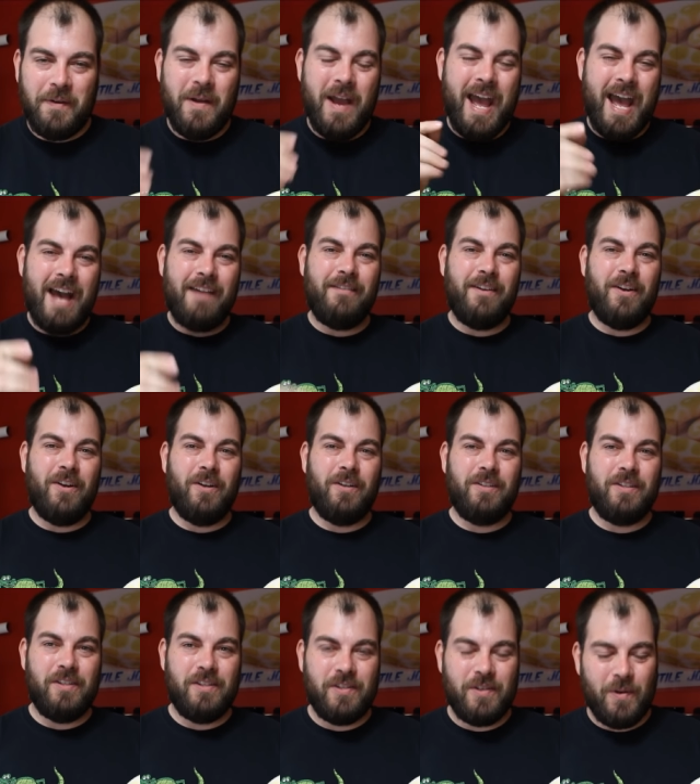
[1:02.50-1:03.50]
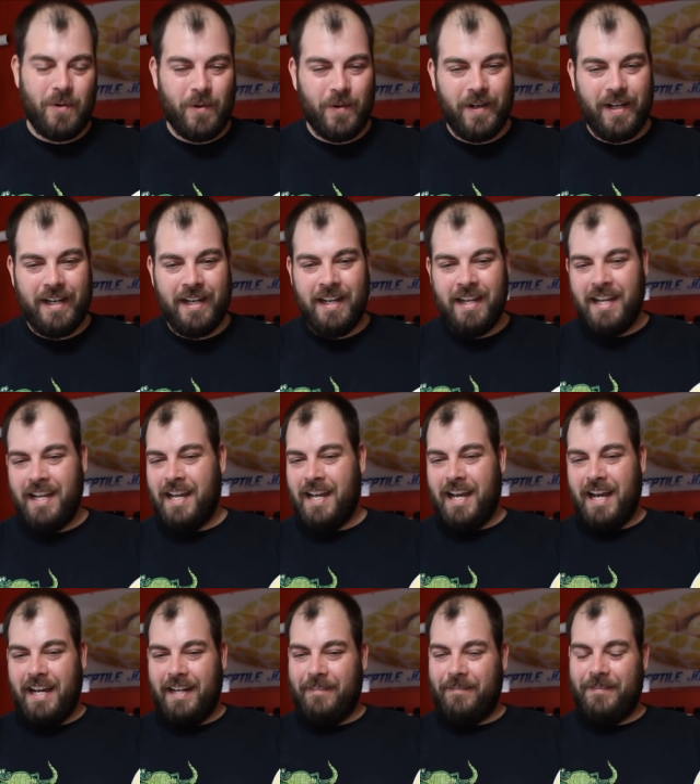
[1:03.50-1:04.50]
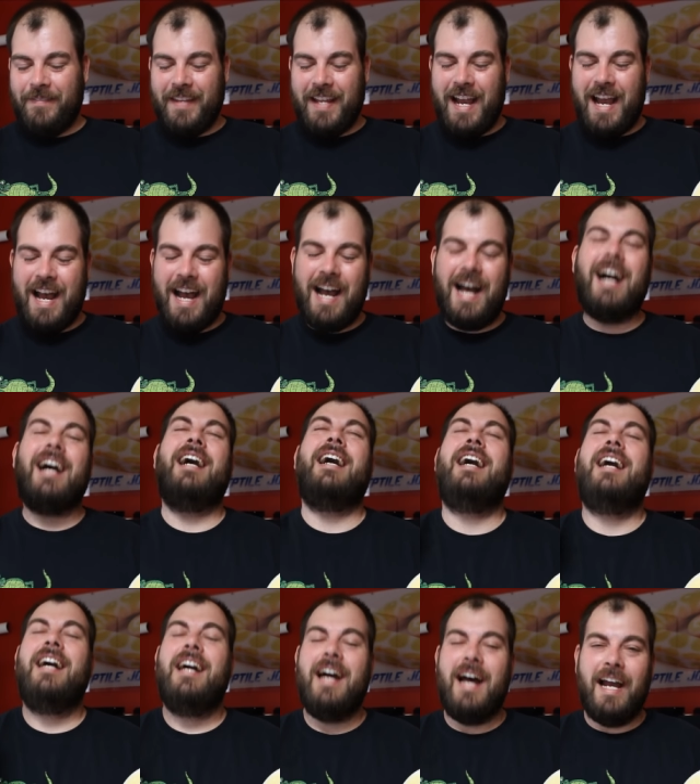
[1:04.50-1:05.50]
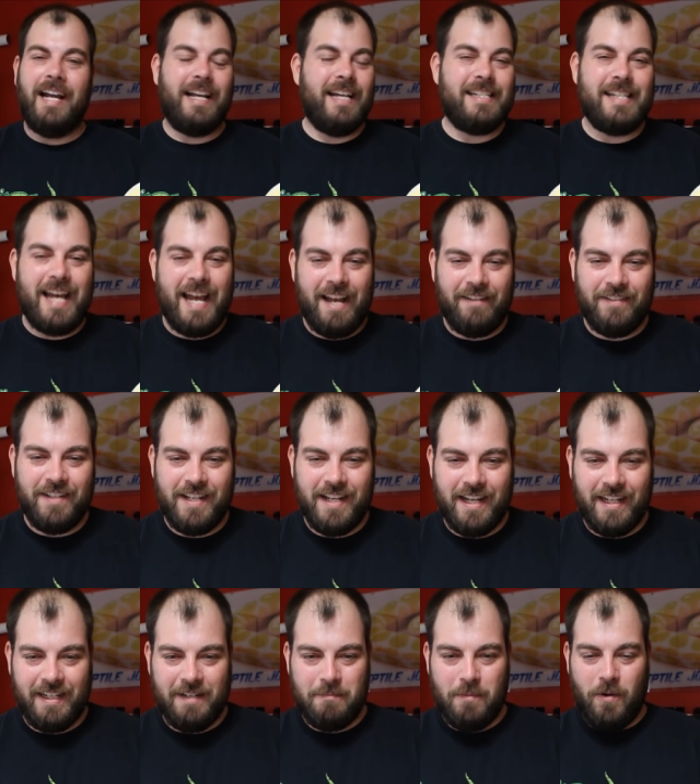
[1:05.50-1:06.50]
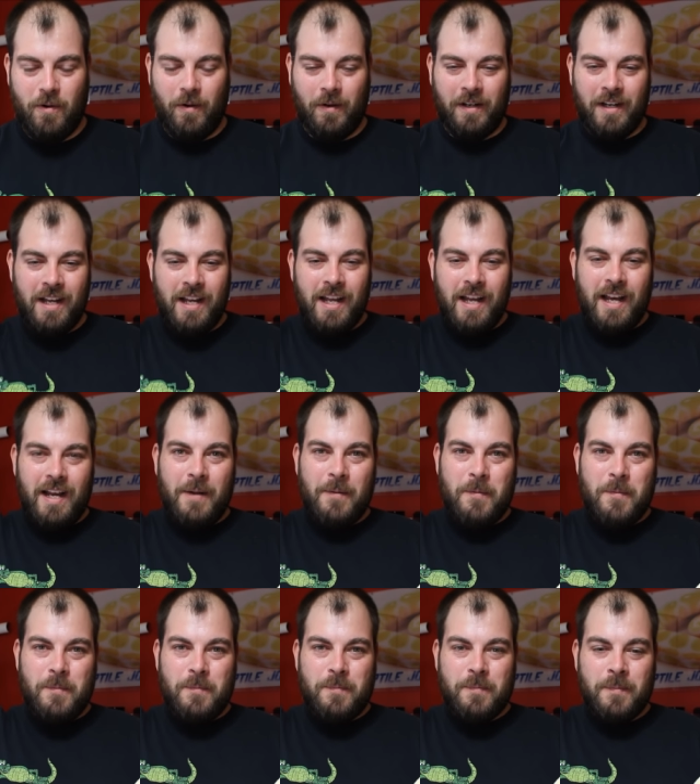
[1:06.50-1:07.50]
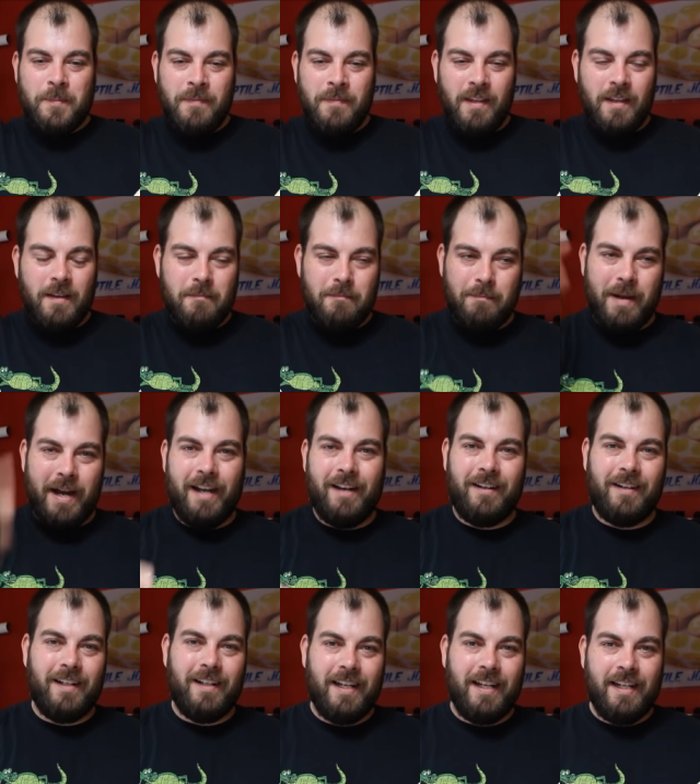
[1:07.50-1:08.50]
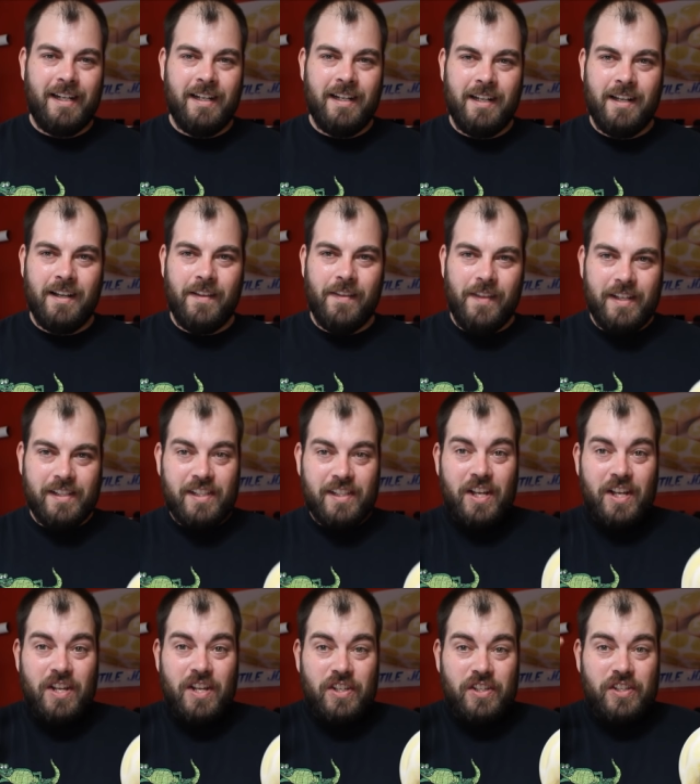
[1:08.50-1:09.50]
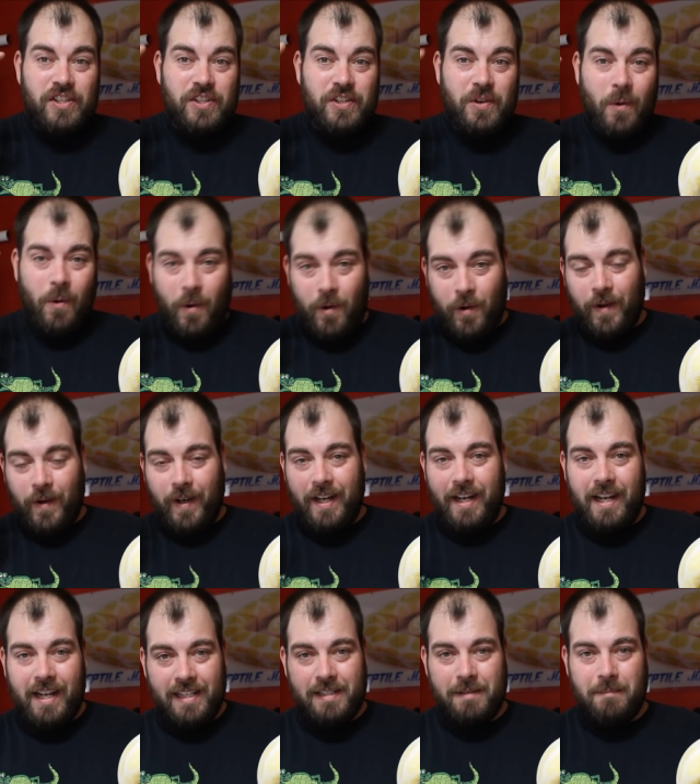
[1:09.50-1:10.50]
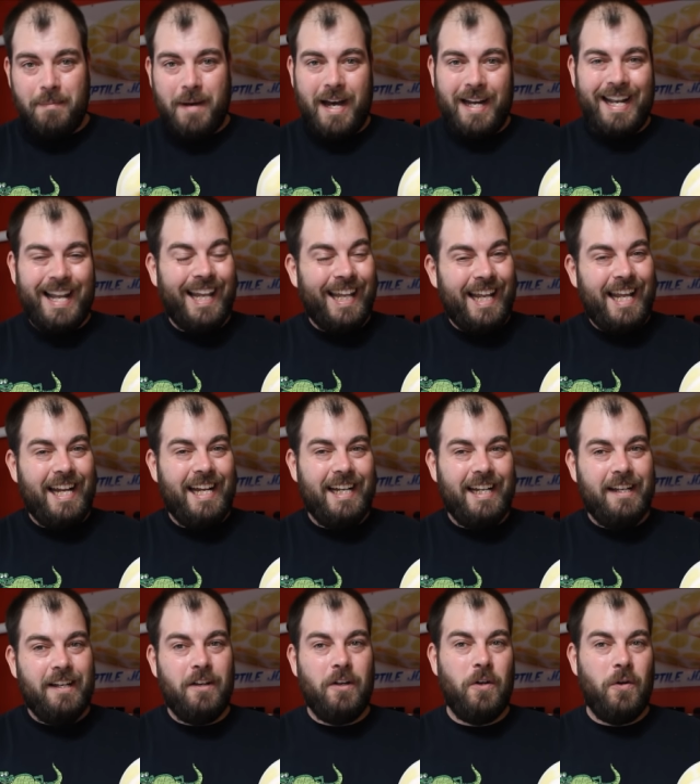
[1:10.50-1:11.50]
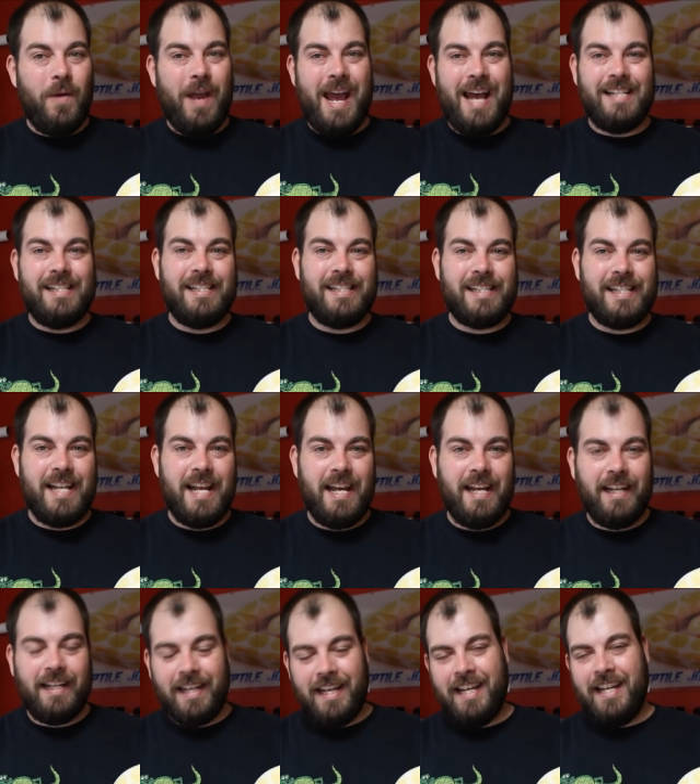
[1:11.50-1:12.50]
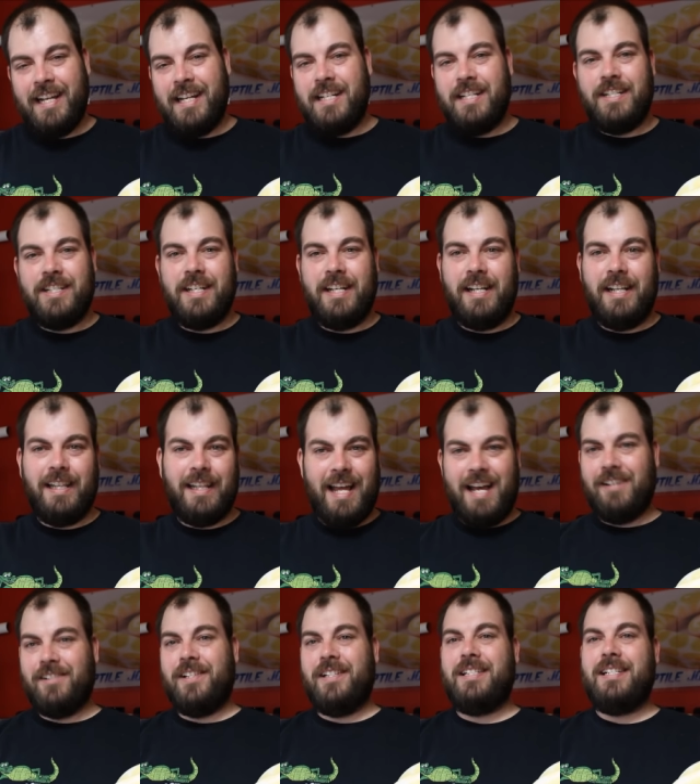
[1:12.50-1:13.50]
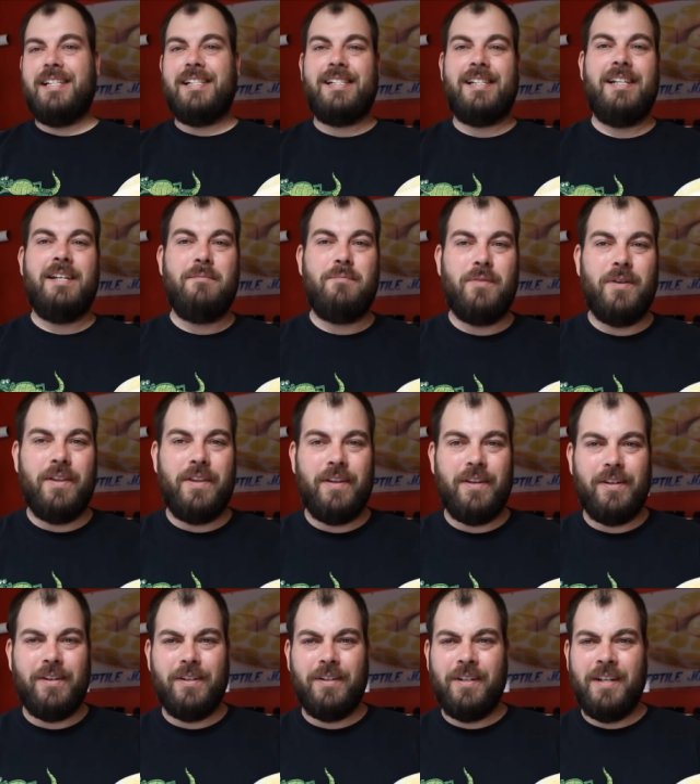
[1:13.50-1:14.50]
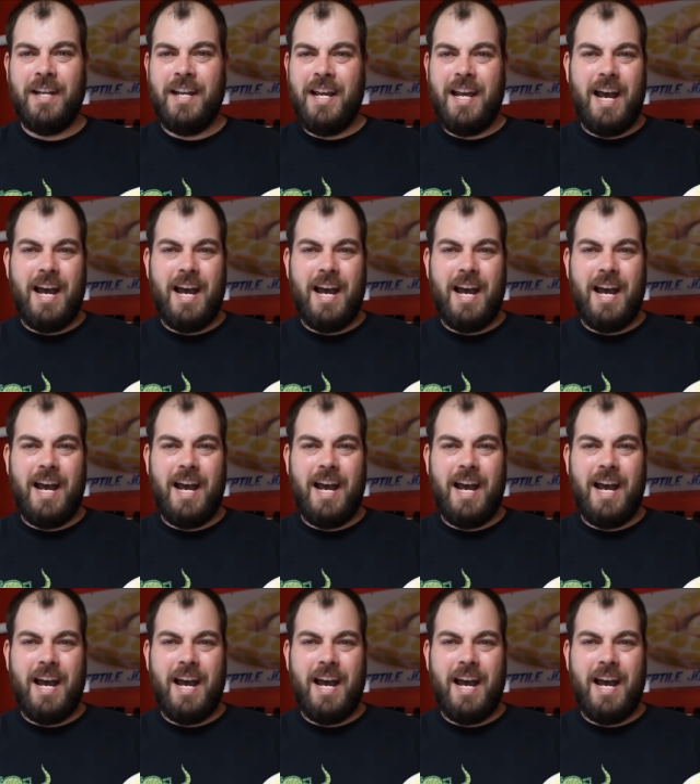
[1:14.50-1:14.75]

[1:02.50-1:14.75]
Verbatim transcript: you haven't heard the story, I guess I have to tell you more. Apparently, this story is about a lady who has a snake. She allows it to sleep with her